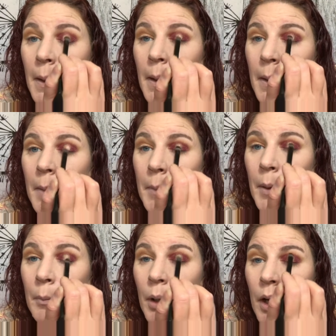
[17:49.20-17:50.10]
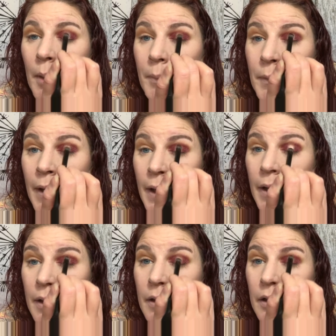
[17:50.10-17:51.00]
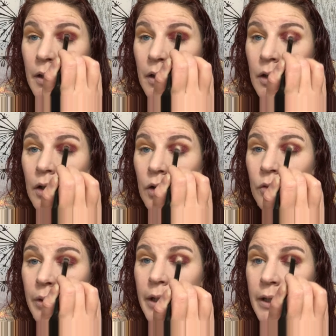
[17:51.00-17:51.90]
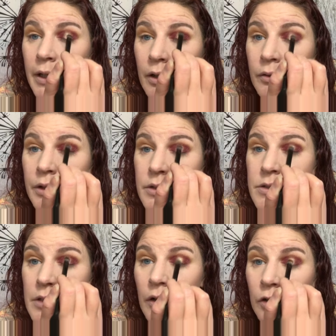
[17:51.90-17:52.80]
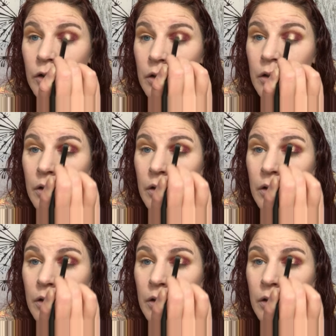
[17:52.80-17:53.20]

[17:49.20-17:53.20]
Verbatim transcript: and I'm going to pop that right down this center.